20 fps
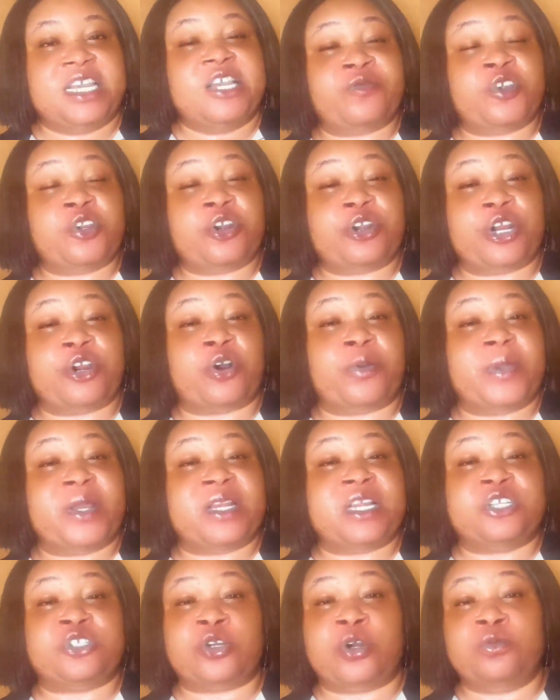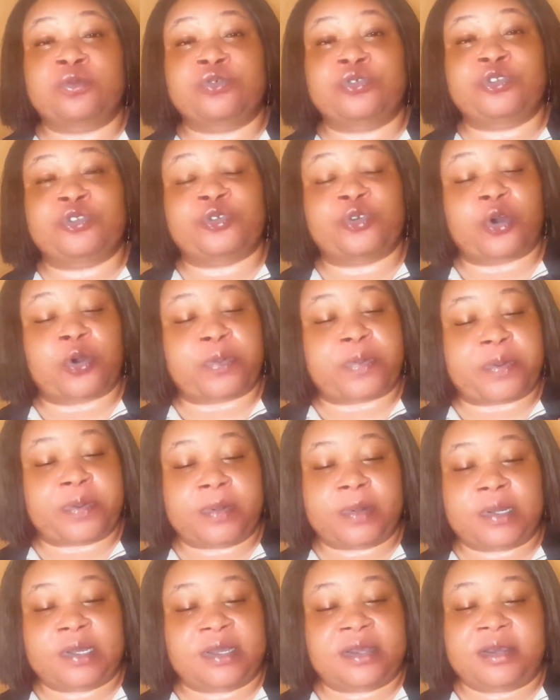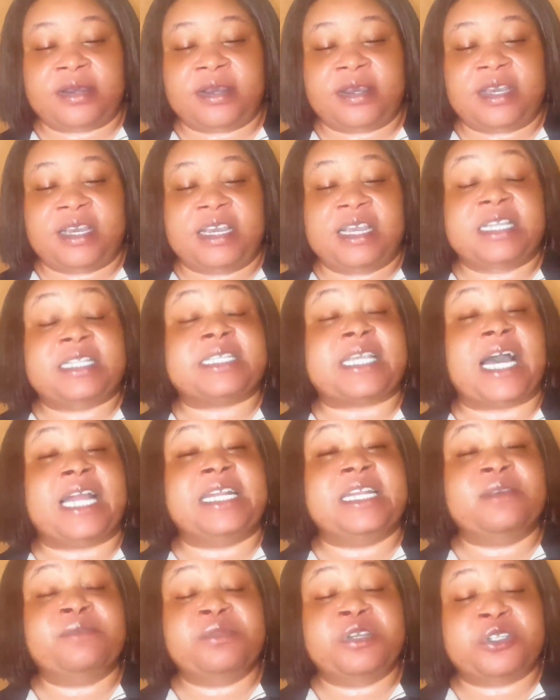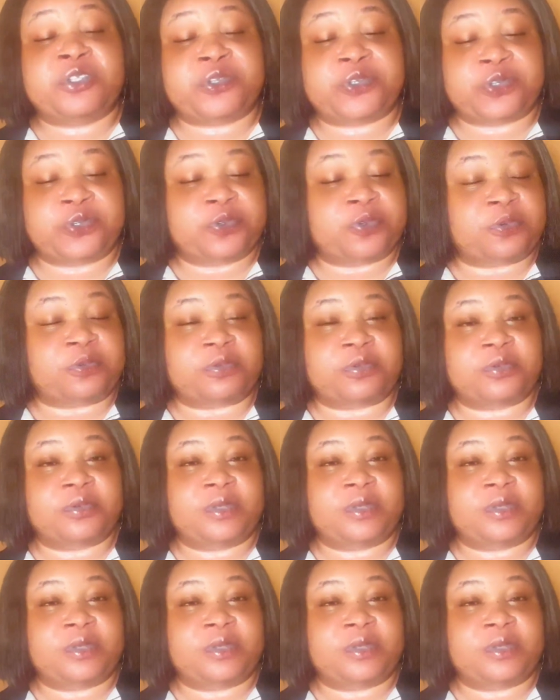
Video recommendation will drop. it can limit you,